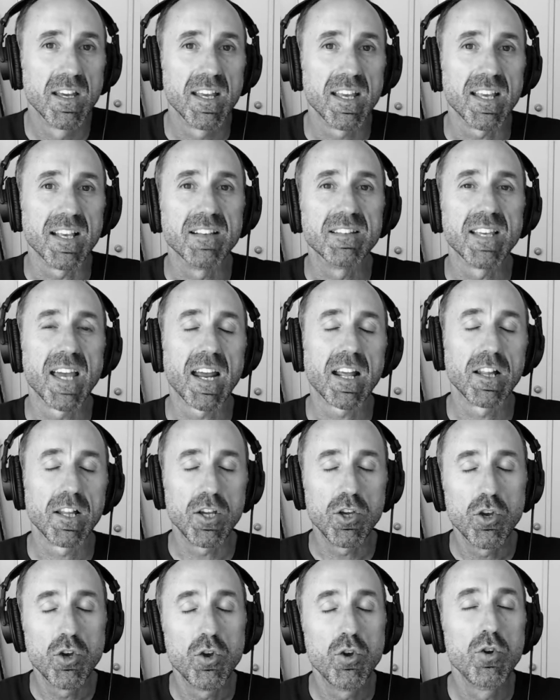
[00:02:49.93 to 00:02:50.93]

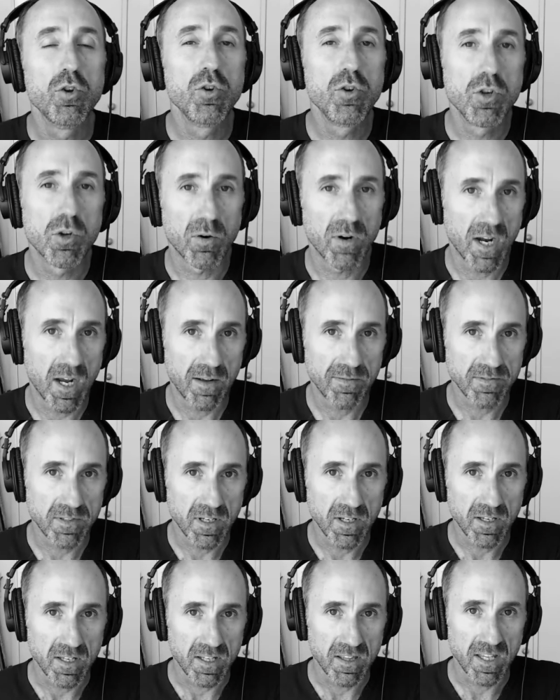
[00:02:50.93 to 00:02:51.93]
exactly who you're
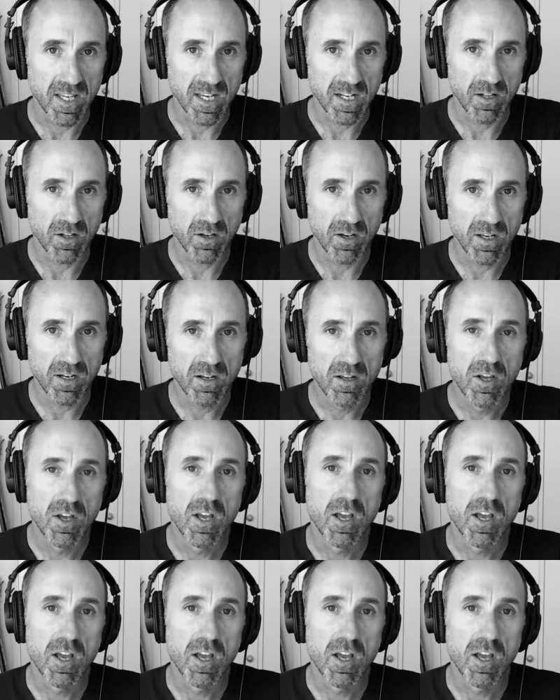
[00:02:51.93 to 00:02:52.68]
after in the headline,